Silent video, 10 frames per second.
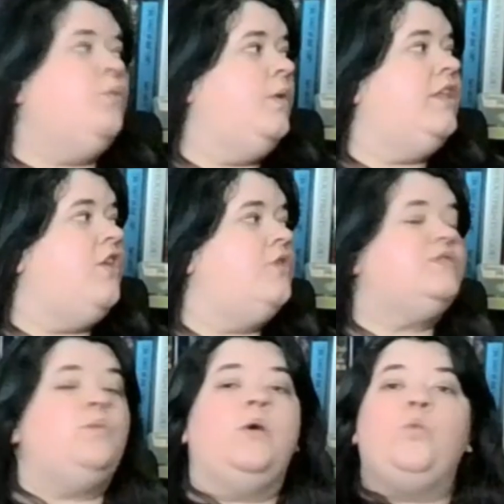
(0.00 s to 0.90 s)
one of
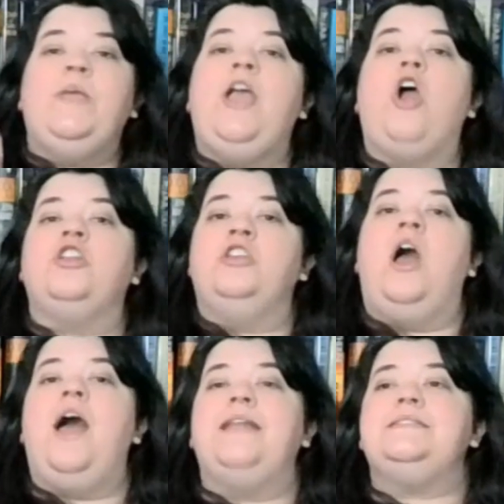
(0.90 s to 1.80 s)
those where we are
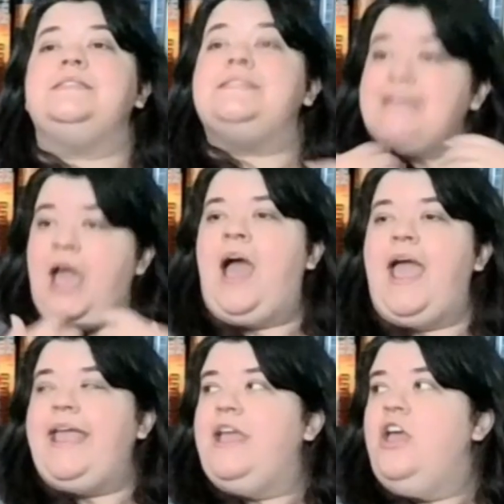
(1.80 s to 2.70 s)
not
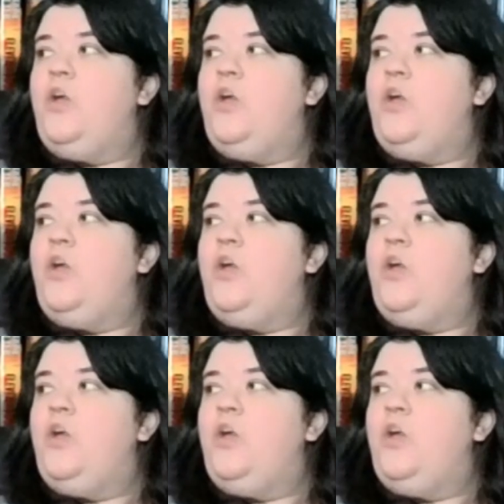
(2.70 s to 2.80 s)
Skye,